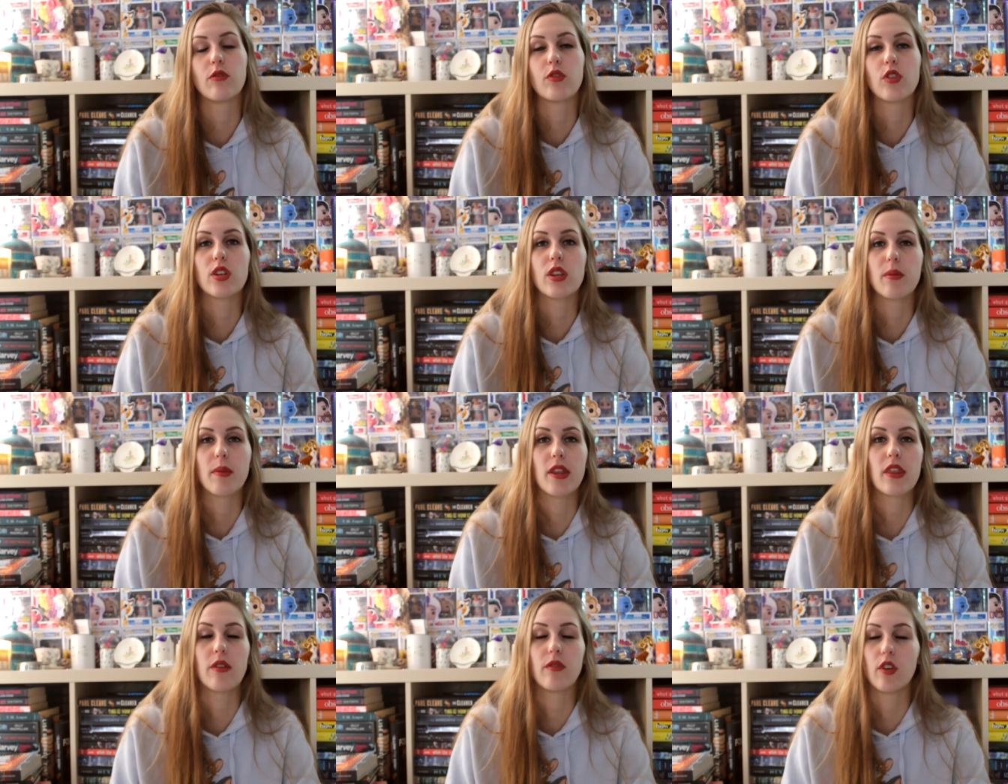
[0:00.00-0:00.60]
for
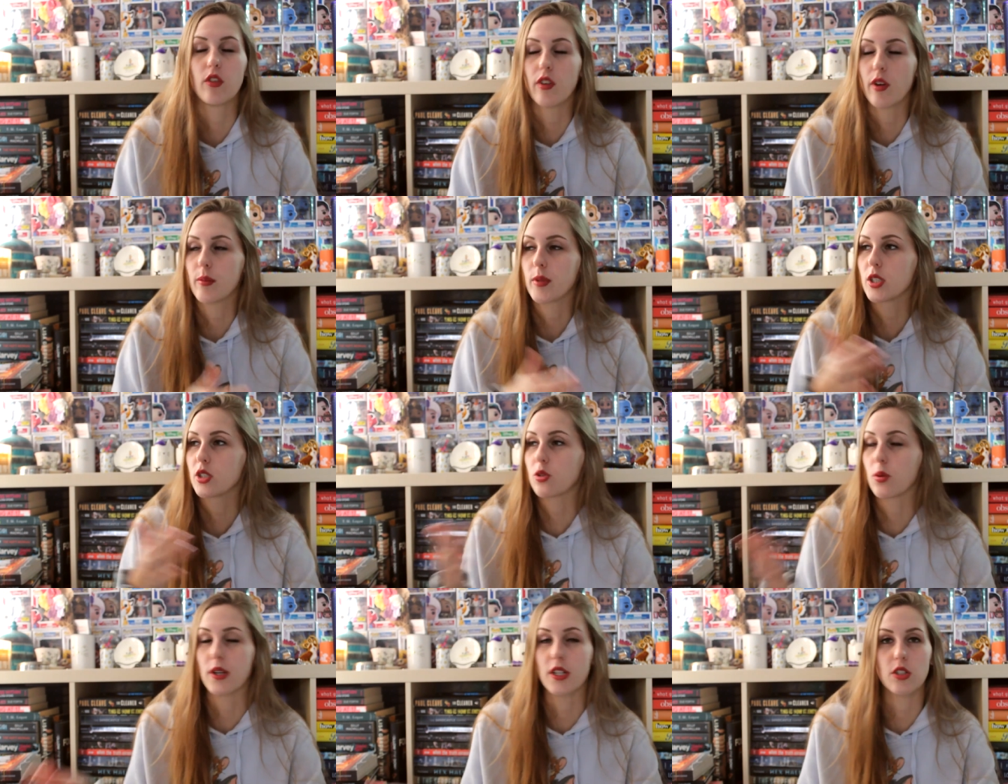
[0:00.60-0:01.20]
the month of
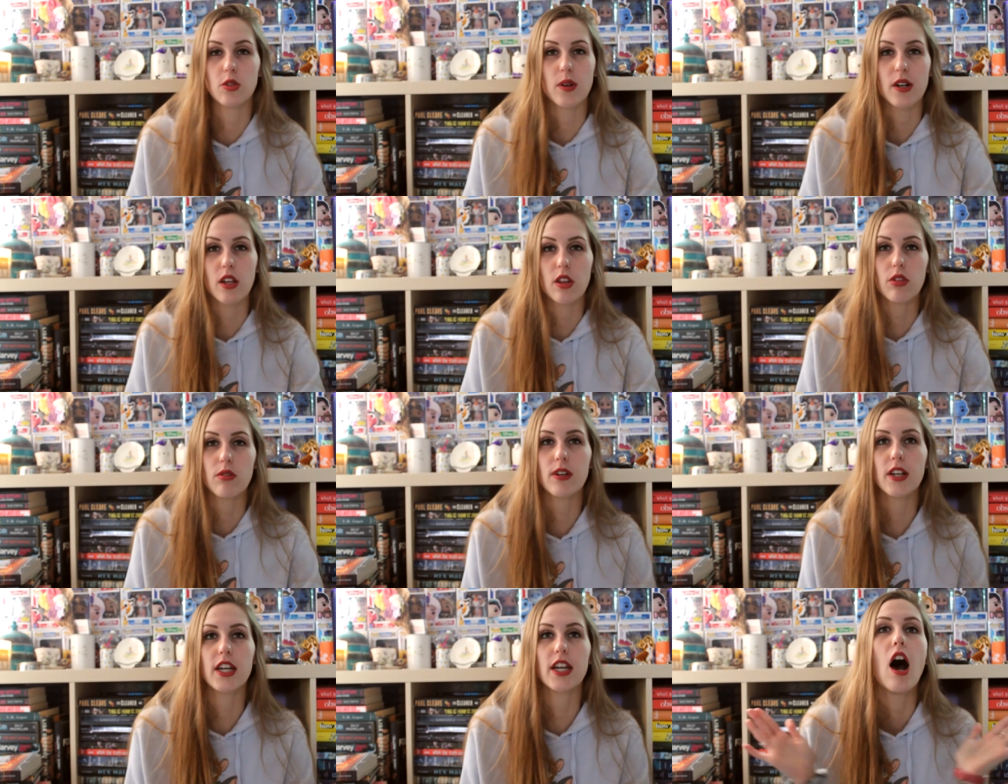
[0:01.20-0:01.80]
November
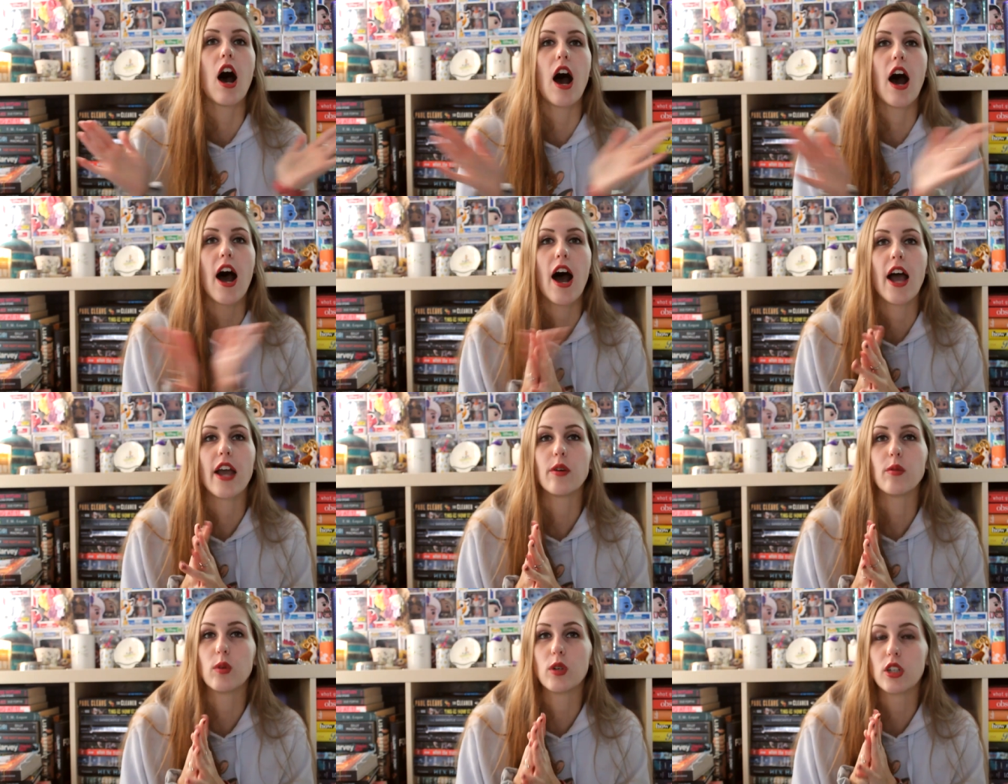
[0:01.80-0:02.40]
2023.
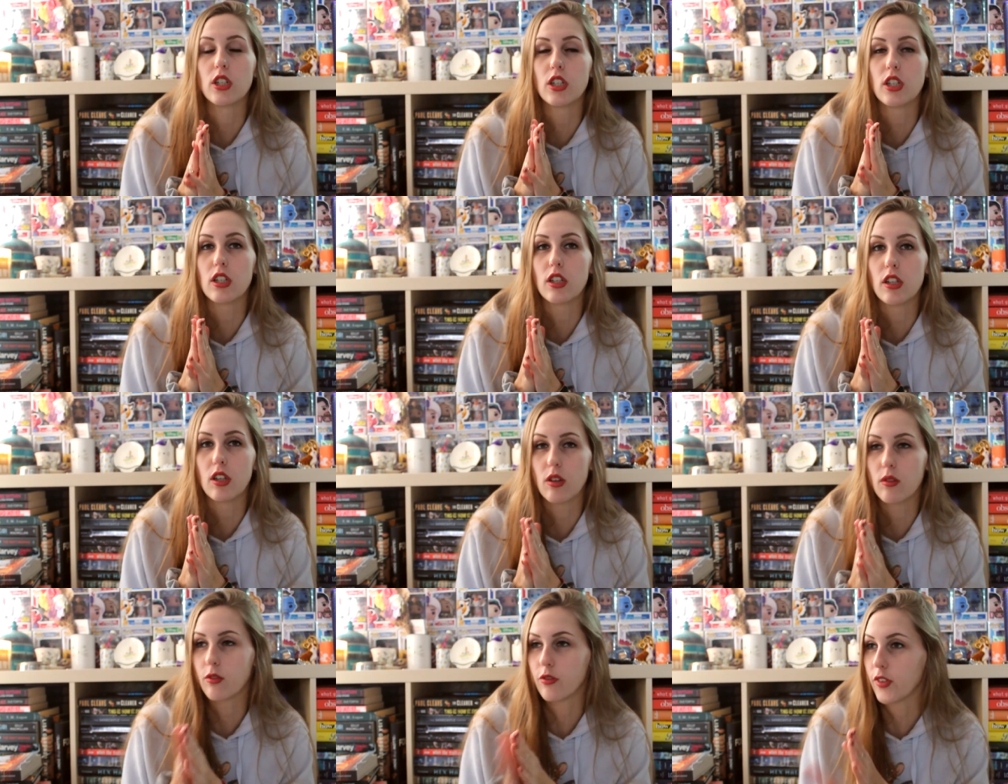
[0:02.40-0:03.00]
I
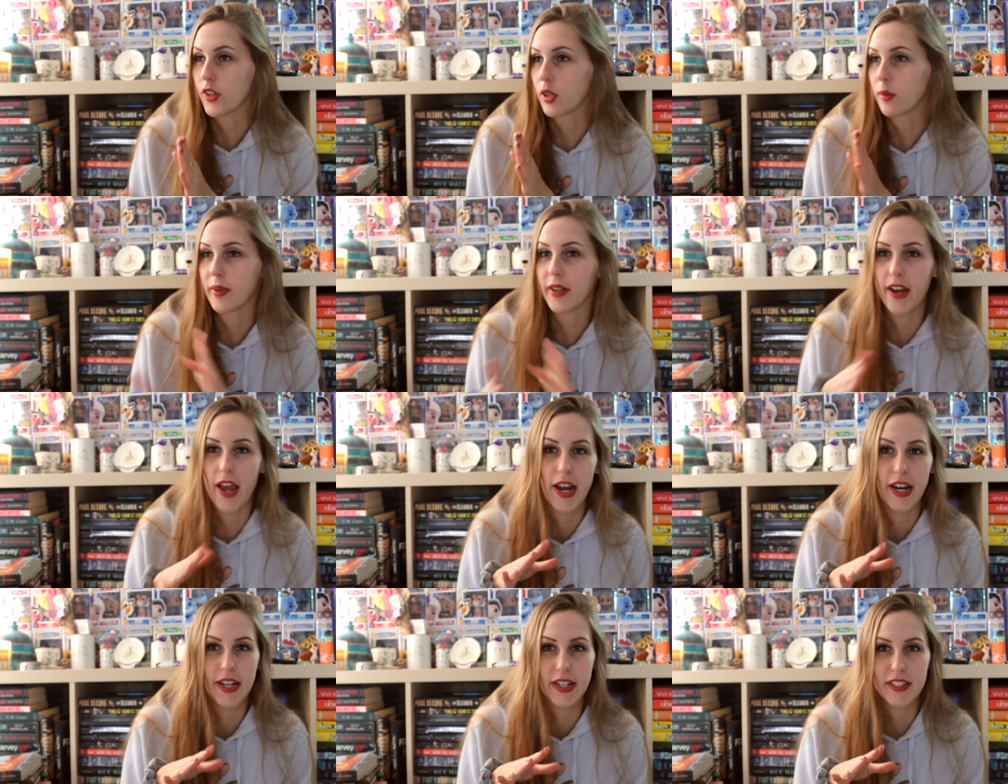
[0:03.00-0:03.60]
will film and
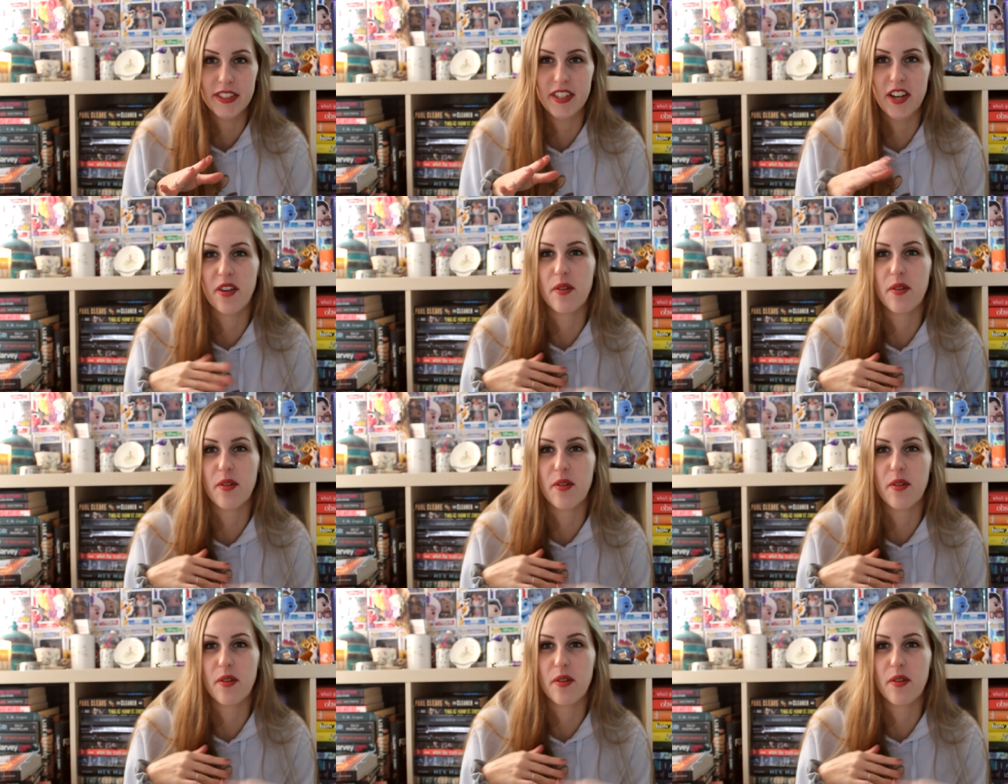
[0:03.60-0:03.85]
edit